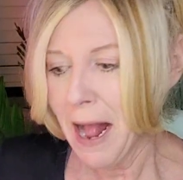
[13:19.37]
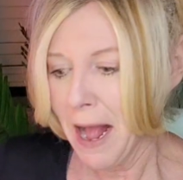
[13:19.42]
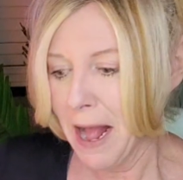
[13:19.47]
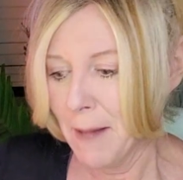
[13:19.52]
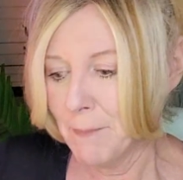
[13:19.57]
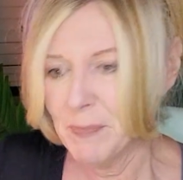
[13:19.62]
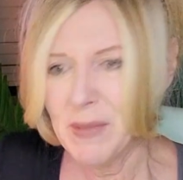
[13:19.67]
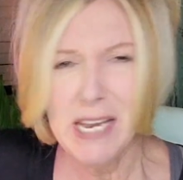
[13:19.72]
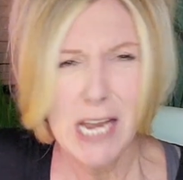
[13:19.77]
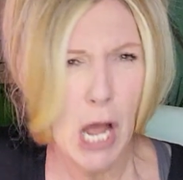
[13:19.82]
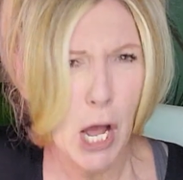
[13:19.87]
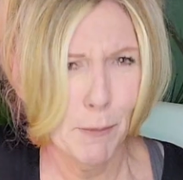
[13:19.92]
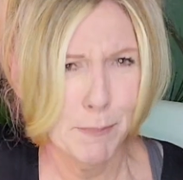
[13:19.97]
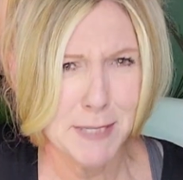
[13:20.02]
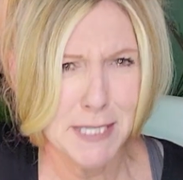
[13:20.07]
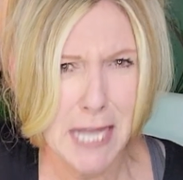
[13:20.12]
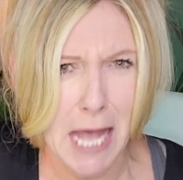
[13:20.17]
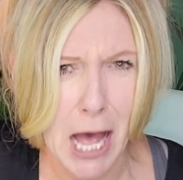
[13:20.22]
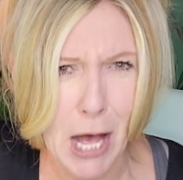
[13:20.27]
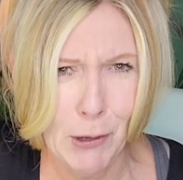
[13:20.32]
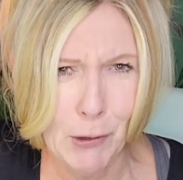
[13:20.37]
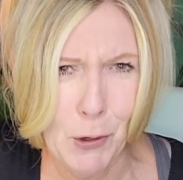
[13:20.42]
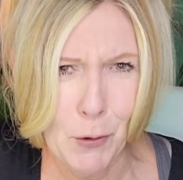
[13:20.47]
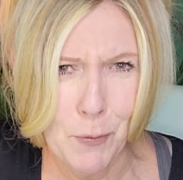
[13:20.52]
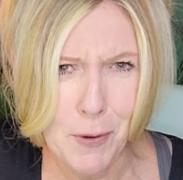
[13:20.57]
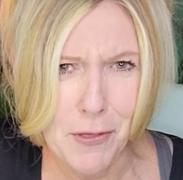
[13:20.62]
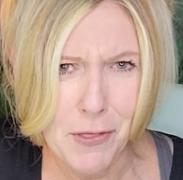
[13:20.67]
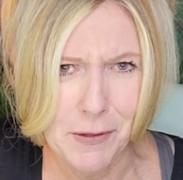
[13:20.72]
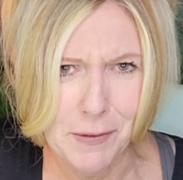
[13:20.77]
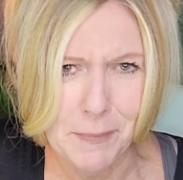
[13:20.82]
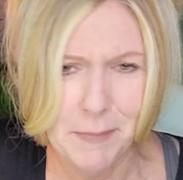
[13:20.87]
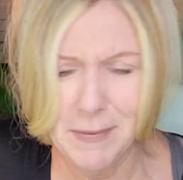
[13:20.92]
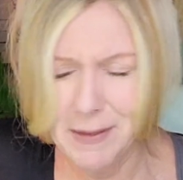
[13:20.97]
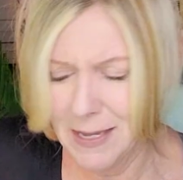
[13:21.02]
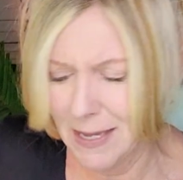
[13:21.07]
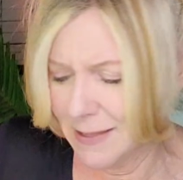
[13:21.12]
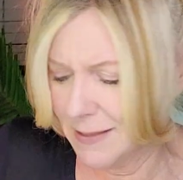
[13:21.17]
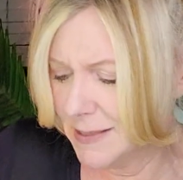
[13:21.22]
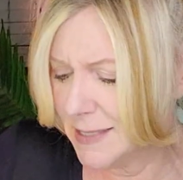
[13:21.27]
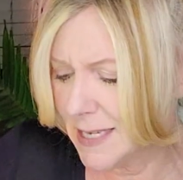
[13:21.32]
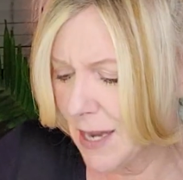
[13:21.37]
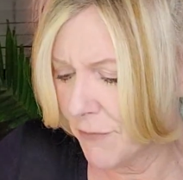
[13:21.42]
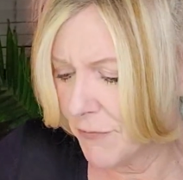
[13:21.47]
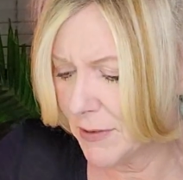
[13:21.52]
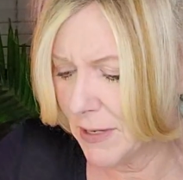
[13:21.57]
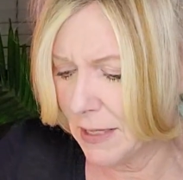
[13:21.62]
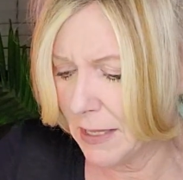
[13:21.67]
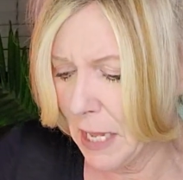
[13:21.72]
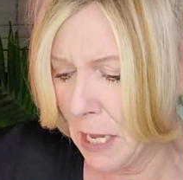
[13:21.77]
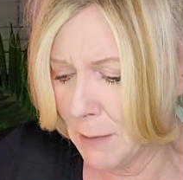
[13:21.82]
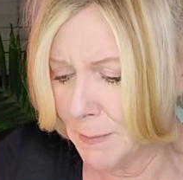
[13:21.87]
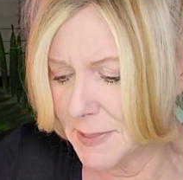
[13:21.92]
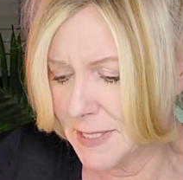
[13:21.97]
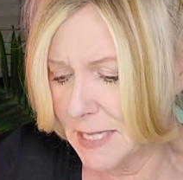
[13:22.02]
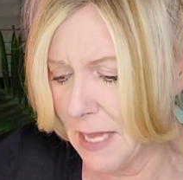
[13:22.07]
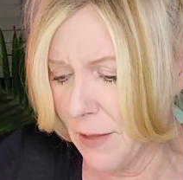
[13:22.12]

Uh, it helps the algorithm and definitely helps